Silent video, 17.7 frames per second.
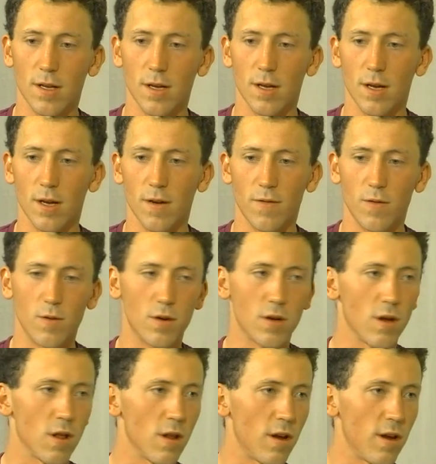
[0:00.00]
uh,
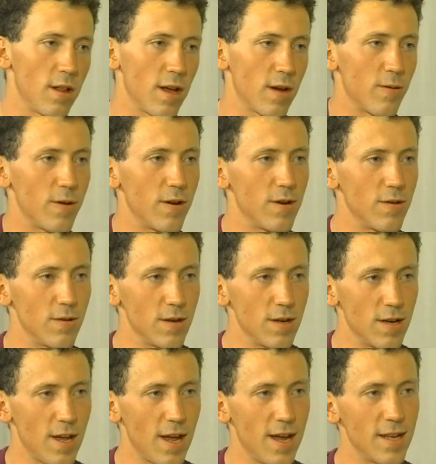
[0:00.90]
food coloring like we were doing
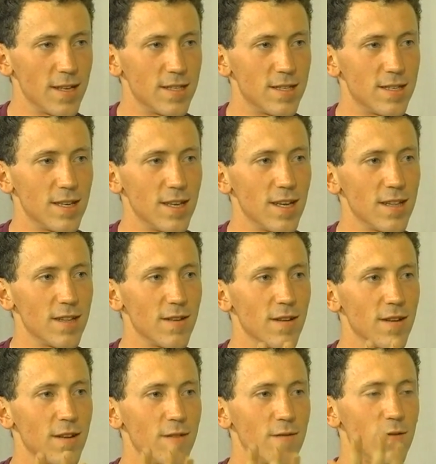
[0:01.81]
today and seeing
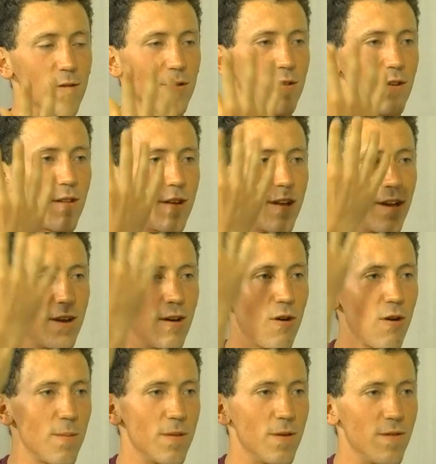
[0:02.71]
the food coloring
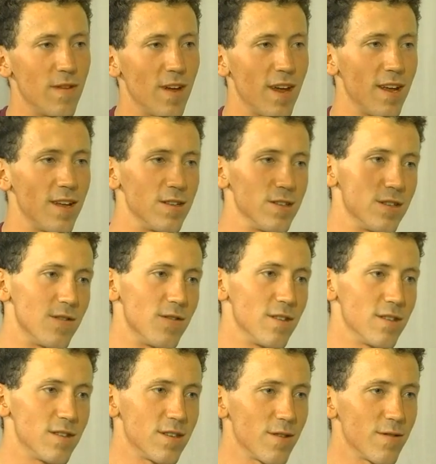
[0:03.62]
go up the veins of
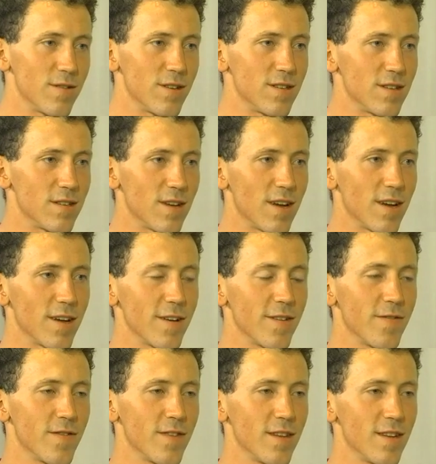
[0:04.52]
the celery stalk.
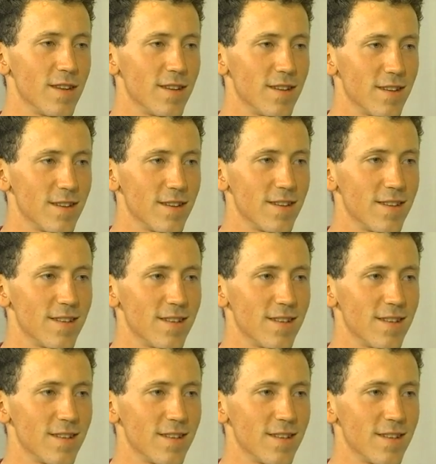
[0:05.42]
Well, you can see